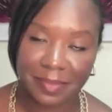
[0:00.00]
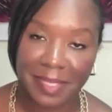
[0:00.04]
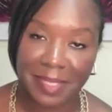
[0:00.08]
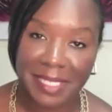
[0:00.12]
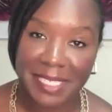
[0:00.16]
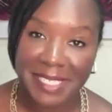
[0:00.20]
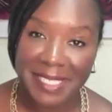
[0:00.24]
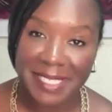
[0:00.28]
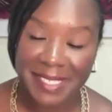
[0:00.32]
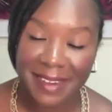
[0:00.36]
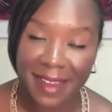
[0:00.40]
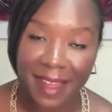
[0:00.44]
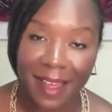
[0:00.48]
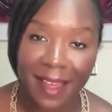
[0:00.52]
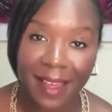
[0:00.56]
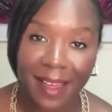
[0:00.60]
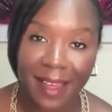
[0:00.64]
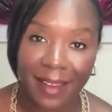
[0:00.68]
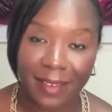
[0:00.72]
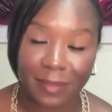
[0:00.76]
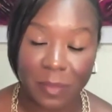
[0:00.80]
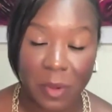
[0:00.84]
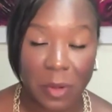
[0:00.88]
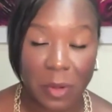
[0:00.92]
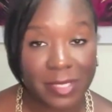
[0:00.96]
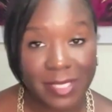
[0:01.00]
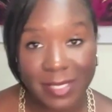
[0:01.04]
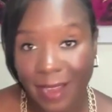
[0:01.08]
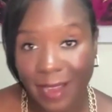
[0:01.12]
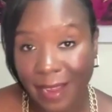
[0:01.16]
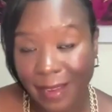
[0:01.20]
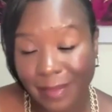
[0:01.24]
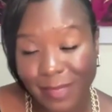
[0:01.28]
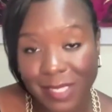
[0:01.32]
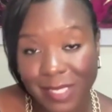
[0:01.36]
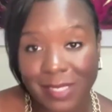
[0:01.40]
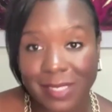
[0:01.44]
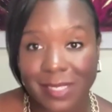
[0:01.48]
But it's not. Most
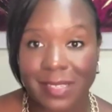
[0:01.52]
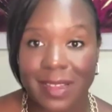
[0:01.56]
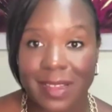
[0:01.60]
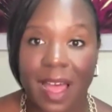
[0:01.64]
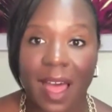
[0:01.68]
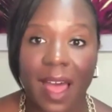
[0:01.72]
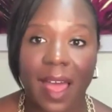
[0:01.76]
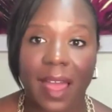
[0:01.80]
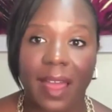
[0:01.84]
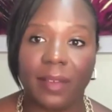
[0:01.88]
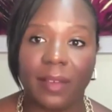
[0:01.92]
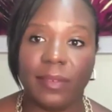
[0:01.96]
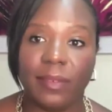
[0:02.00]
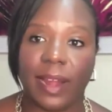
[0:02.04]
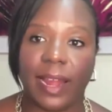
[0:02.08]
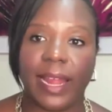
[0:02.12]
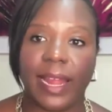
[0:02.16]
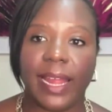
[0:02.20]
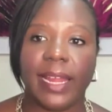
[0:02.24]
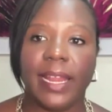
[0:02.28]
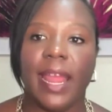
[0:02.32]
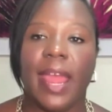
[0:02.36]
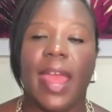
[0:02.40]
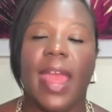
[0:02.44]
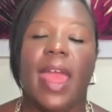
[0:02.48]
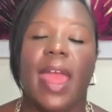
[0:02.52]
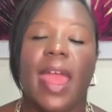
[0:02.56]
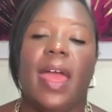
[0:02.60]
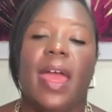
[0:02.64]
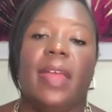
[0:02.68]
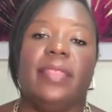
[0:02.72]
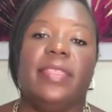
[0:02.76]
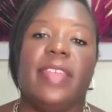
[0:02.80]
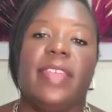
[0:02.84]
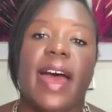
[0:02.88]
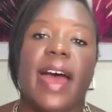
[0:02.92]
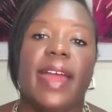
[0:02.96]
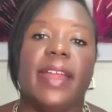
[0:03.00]
times it's not, right?
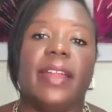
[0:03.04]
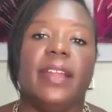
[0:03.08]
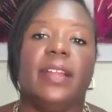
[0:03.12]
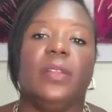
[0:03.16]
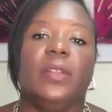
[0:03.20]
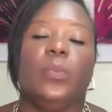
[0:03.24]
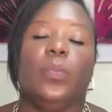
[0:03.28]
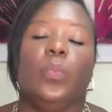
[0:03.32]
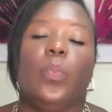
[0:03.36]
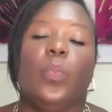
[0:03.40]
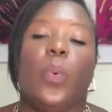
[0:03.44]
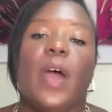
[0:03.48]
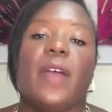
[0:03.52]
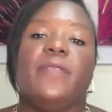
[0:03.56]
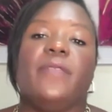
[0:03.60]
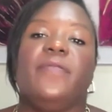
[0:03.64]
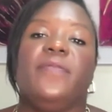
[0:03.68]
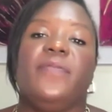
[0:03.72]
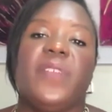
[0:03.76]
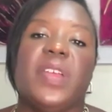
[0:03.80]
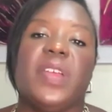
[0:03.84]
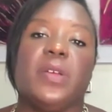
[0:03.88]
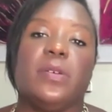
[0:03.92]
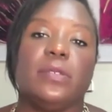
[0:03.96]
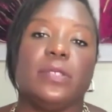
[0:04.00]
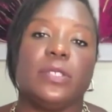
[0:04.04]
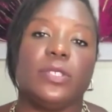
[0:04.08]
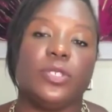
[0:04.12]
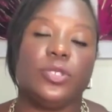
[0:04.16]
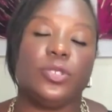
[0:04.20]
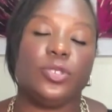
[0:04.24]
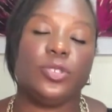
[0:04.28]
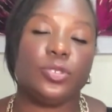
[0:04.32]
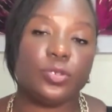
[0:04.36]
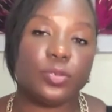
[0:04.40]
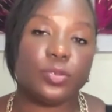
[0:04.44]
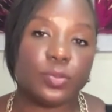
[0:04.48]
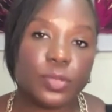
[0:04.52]
That what feels
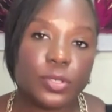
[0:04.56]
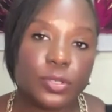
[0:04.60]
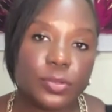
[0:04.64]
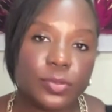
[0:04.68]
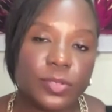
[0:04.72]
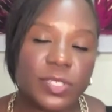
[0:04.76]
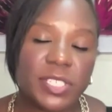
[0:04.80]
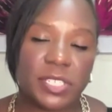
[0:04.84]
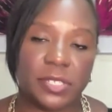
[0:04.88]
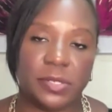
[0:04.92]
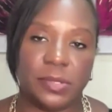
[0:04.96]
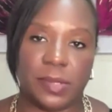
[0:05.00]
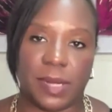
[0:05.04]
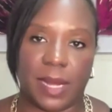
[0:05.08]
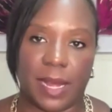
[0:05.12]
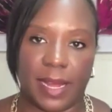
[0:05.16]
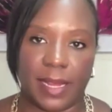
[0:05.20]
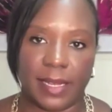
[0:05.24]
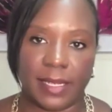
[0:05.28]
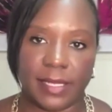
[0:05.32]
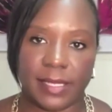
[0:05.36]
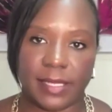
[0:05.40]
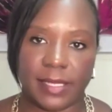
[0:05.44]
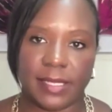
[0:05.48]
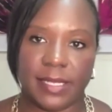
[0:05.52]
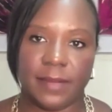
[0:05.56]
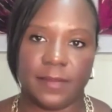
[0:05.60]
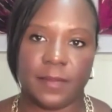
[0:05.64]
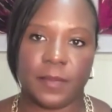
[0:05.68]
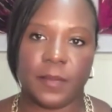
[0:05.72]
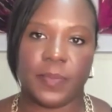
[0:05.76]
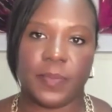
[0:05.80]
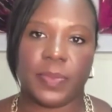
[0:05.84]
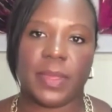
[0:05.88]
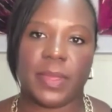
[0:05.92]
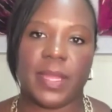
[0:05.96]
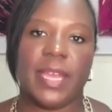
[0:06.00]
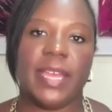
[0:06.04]
true to us
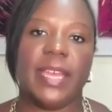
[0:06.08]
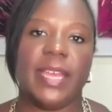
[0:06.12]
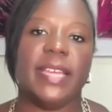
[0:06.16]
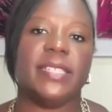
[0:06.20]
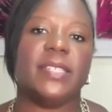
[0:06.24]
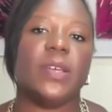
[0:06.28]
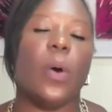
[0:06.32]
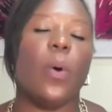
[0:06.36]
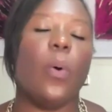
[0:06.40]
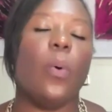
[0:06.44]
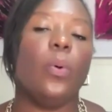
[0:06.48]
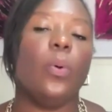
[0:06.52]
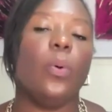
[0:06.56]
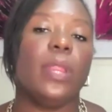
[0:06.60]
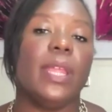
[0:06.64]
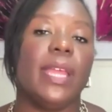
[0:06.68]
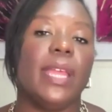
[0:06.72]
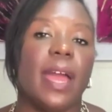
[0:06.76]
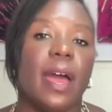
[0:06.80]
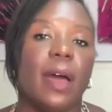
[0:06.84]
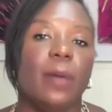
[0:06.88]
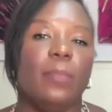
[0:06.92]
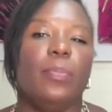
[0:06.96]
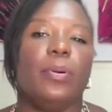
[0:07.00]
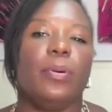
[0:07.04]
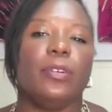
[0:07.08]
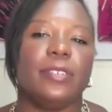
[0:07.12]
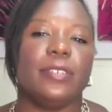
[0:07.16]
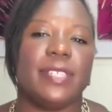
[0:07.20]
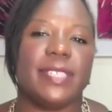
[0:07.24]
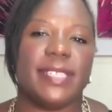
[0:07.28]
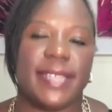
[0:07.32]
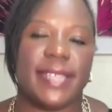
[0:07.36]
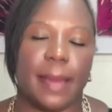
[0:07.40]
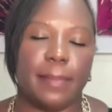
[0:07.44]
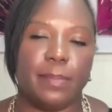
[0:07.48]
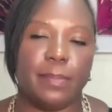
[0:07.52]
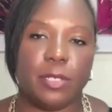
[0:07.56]
is only a
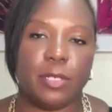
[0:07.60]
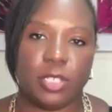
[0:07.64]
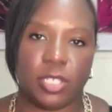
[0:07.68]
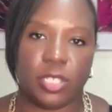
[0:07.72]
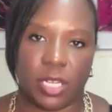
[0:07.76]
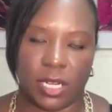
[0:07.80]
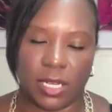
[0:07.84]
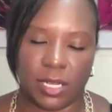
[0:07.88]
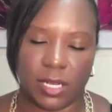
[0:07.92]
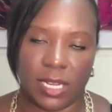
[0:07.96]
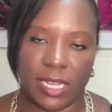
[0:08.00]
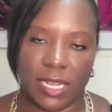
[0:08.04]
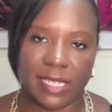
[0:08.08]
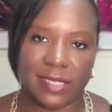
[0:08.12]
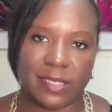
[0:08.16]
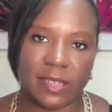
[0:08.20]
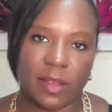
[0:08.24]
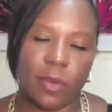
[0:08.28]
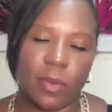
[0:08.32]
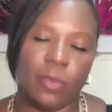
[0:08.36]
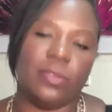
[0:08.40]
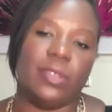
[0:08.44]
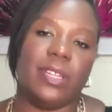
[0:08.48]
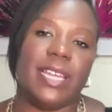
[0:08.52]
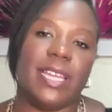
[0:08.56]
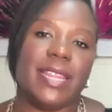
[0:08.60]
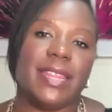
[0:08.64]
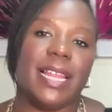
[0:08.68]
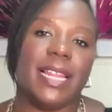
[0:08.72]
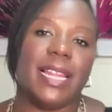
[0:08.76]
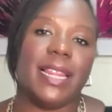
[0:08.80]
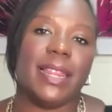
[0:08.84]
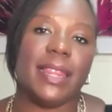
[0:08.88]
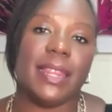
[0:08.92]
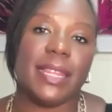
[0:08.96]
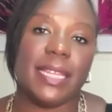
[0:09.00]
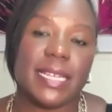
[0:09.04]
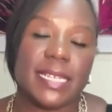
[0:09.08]
perception. It's only the
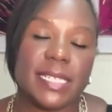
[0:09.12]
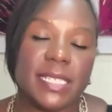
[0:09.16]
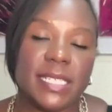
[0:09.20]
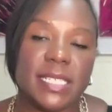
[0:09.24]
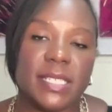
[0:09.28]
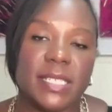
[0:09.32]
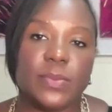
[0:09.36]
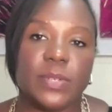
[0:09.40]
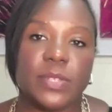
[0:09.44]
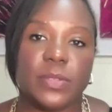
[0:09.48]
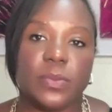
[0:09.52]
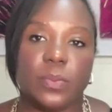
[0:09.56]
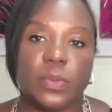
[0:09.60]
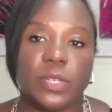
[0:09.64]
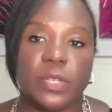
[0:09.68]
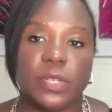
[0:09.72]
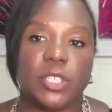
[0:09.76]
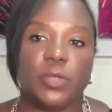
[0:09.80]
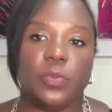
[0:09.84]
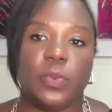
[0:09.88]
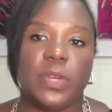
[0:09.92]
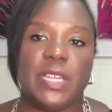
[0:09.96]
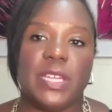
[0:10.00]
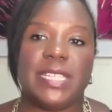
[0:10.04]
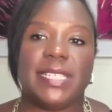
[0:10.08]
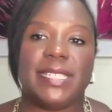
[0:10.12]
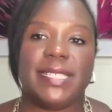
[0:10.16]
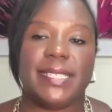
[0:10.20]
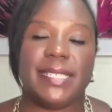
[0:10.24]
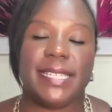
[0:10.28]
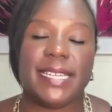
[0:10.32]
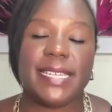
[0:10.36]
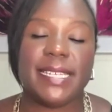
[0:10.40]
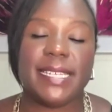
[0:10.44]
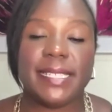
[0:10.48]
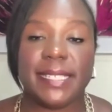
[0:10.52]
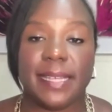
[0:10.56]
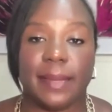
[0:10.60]
lens with which we
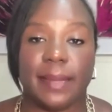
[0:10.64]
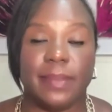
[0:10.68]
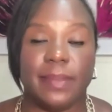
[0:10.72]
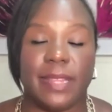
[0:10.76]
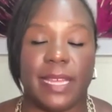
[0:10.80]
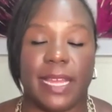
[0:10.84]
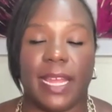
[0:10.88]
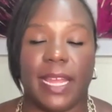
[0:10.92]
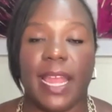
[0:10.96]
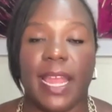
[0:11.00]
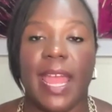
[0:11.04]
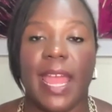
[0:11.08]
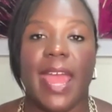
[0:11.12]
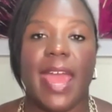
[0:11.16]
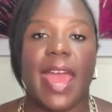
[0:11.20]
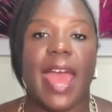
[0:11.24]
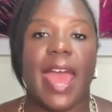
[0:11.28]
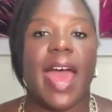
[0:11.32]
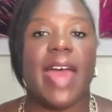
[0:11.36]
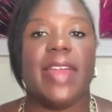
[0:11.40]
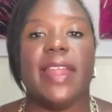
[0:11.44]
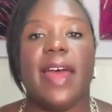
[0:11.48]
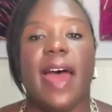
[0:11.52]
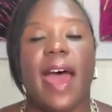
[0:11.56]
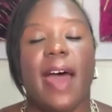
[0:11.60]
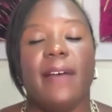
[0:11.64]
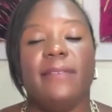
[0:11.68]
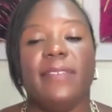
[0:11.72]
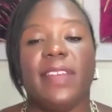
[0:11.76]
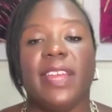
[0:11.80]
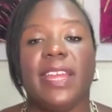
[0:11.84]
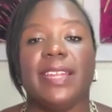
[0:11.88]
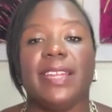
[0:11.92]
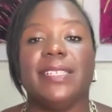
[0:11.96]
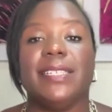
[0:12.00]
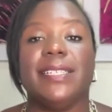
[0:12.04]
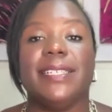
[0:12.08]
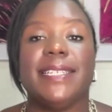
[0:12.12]
see something and have
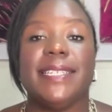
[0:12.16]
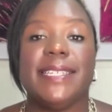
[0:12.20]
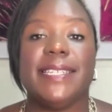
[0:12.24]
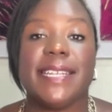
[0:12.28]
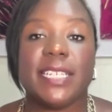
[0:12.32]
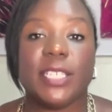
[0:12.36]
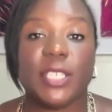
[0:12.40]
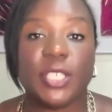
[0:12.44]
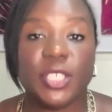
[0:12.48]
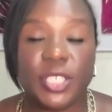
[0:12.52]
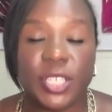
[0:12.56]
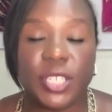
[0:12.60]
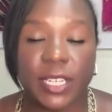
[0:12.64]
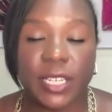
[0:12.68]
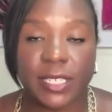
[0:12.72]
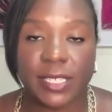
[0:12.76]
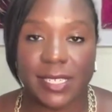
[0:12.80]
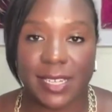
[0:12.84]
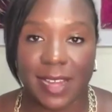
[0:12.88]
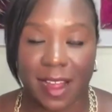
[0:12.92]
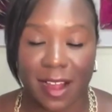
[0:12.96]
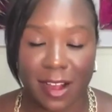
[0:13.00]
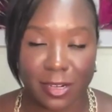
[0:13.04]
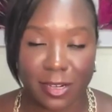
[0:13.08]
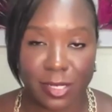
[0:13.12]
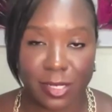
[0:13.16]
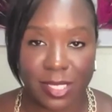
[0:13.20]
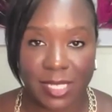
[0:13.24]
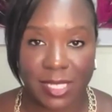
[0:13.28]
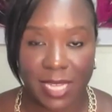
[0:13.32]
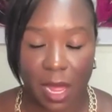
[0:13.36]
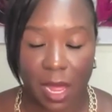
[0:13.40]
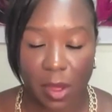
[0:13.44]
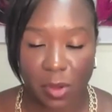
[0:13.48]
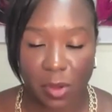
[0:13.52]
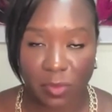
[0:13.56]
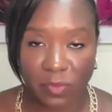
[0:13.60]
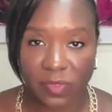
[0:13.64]
conditioned
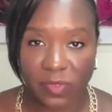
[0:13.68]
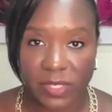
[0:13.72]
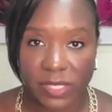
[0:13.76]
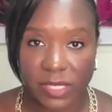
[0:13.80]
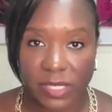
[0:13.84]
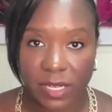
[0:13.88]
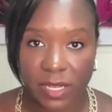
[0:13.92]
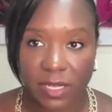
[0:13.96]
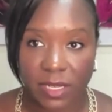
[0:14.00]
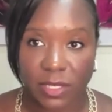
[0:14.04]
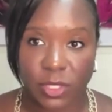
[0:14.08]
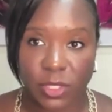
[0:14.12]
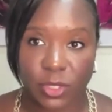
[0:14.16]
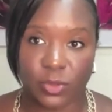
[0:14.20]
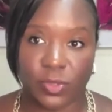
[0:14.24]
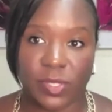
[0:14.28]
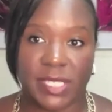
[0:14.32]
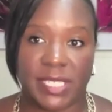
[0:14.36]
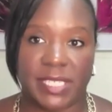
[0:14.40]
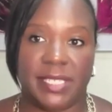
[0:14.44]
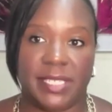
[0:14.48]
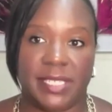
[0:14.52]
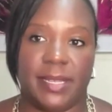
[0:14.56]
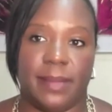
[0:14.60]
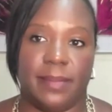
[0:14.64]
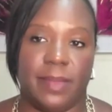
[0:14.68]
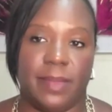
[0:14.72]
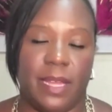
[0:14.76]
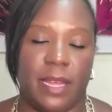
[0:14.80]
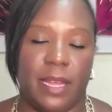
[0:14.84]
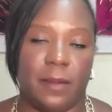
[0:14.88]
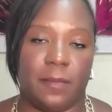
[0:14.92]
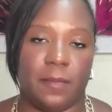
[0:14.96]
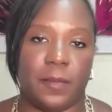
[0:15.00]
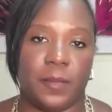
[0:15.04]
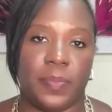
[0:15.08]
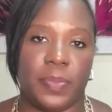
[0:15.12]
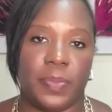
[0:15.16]
ourselves to see
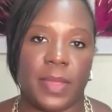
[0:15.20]
something.